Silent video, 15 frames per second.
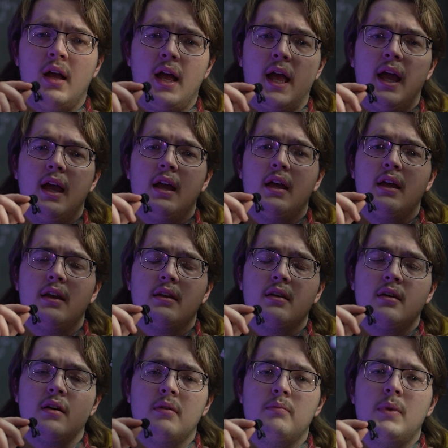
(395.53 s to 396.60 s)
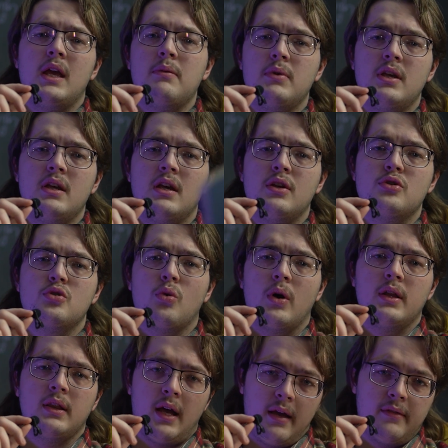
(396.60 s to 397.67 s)
and maybe
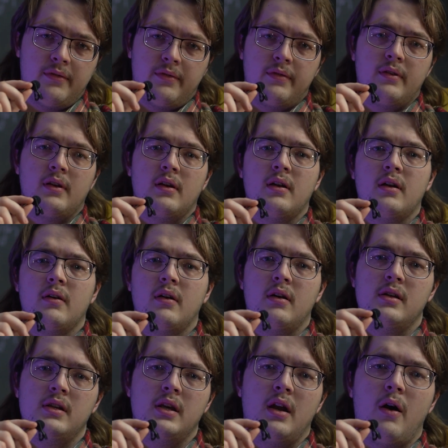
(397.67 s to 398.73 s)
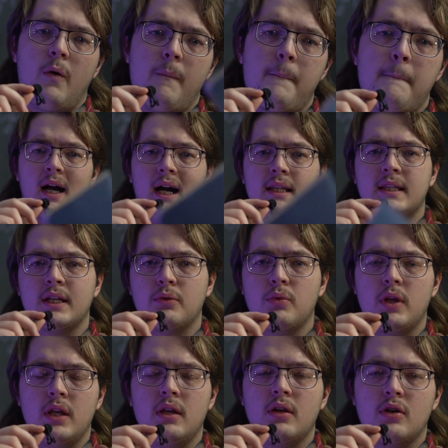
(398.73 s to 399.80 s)
enjoy life. You know, I think
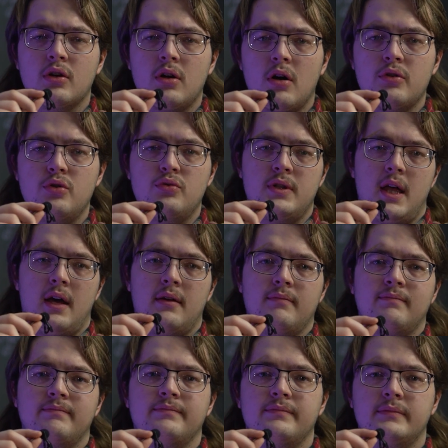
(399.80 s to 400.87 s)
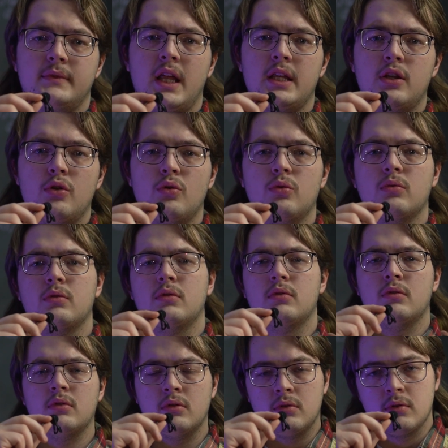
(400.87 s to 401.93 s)
we could all use that. Thank you.
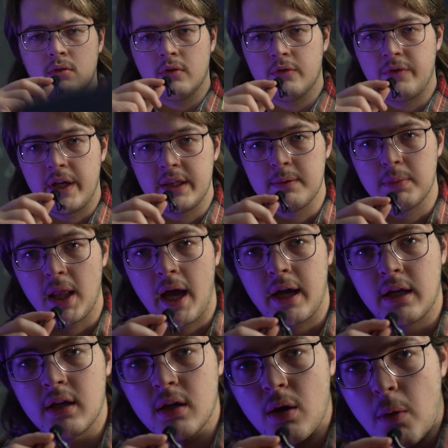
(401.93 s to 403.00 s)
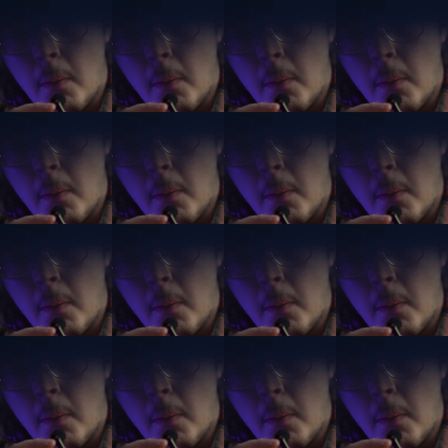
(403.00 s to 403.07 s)
Fade to black.